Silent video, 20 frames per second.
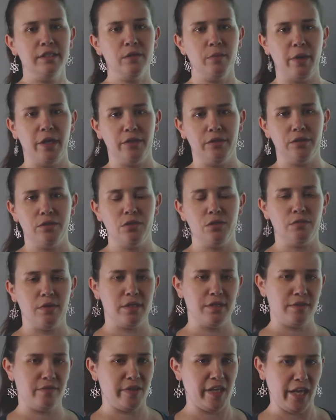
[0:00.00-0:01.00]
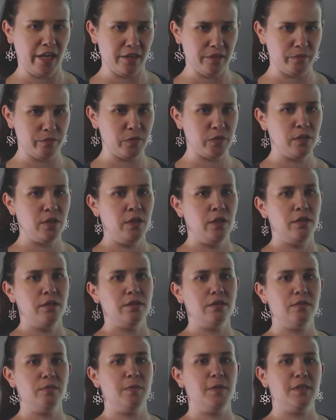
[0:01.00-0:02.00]
to balance the rest of the atoms.
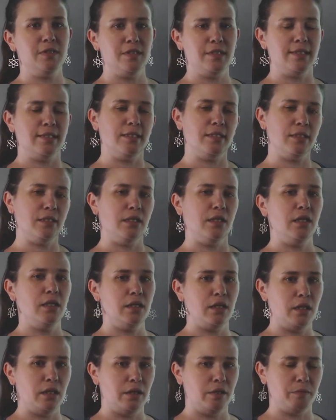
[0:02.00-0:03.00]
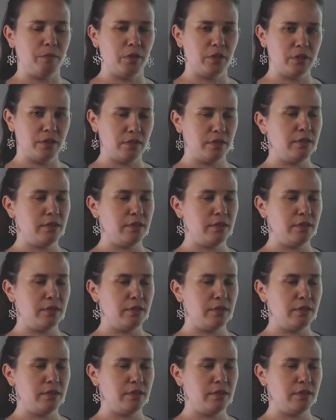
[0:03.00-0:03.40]
This is because it's in an